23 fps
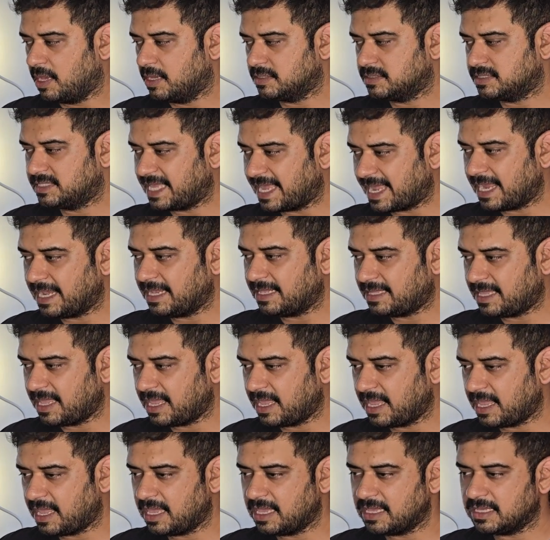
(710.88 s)
Second
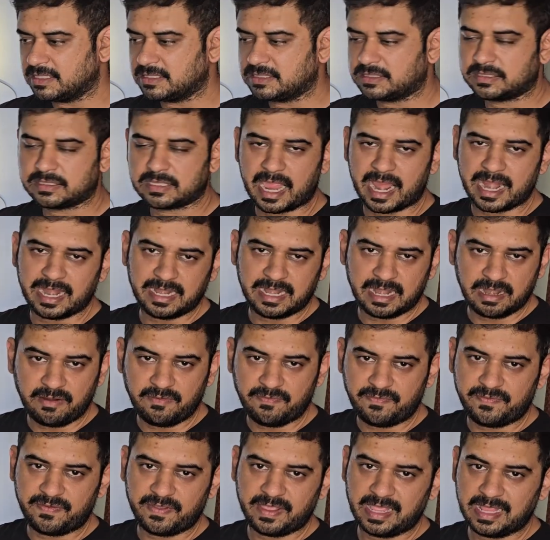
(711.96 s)
thing is, I
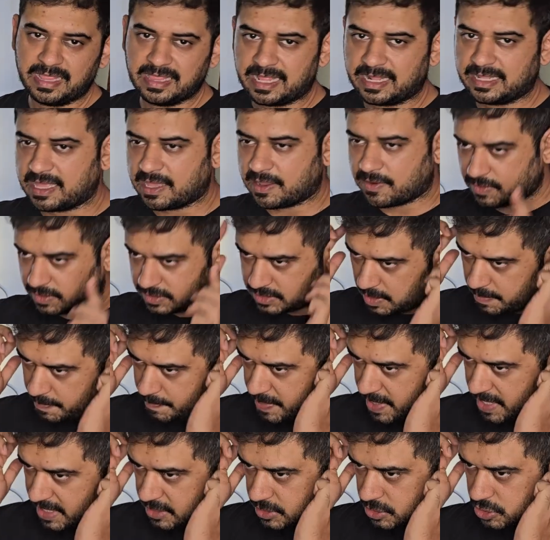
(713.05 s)
did feel that there was a
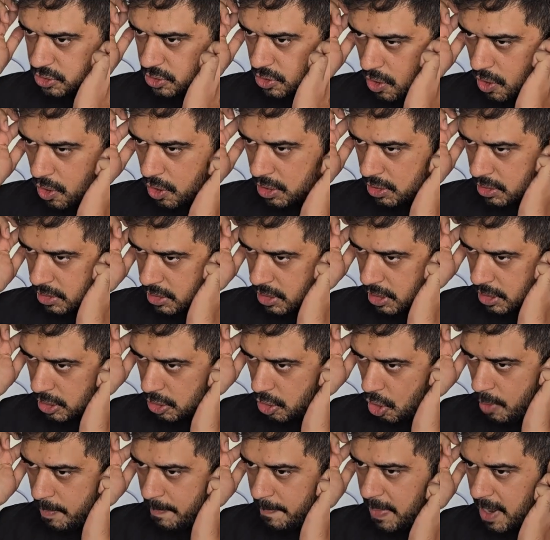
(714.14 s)
pinch on the
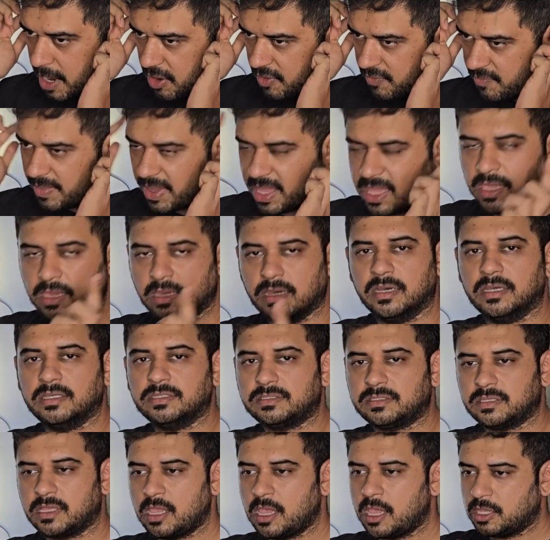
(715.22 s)
top part of my
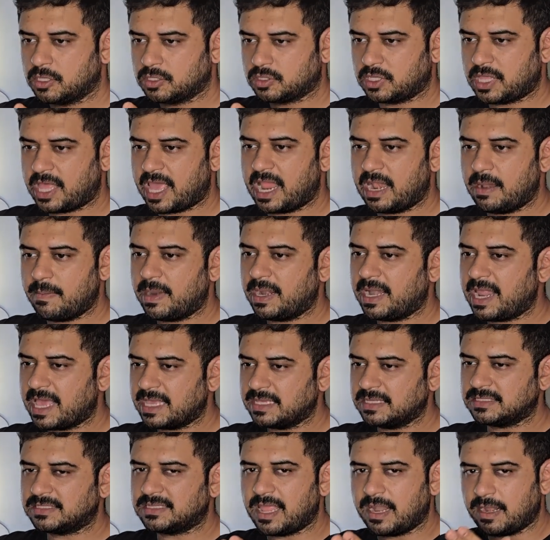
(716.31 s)
ears. So the helmet
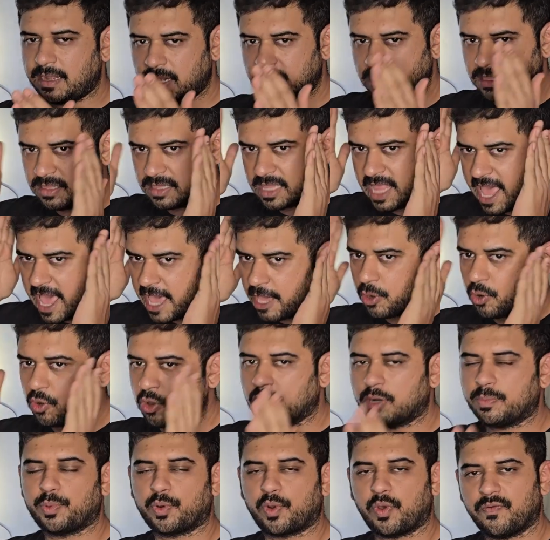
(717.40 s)
has a slightly
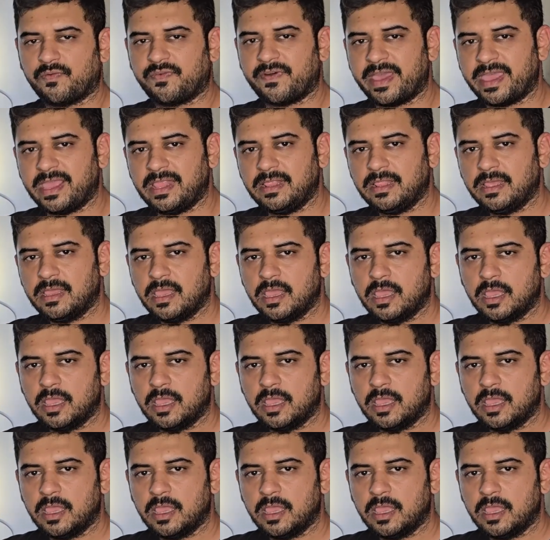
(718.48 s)
narrower profile.